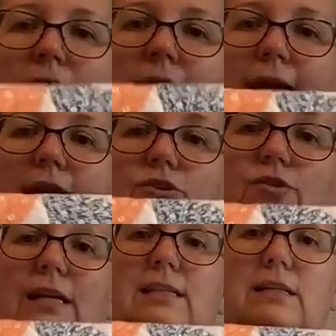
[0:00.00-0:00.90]

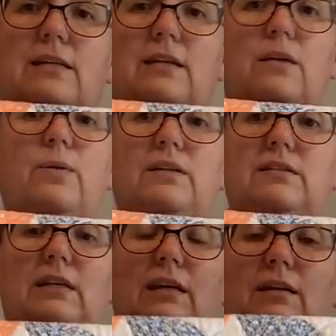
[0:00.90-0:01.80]
interested in
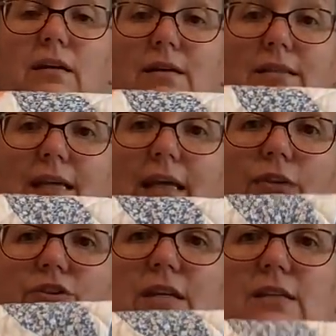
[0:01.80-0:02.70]
quilting and taking
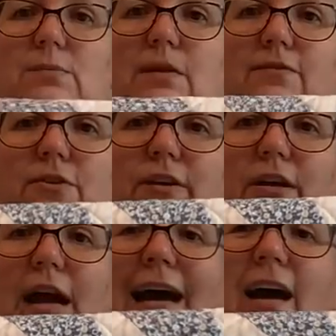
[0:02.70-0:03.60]
your skills a bit further,
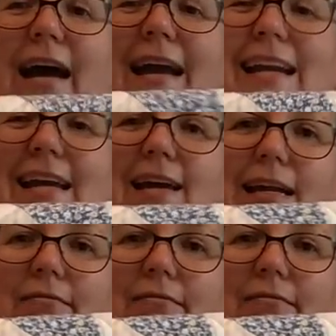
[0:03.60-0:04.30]
I highly, highly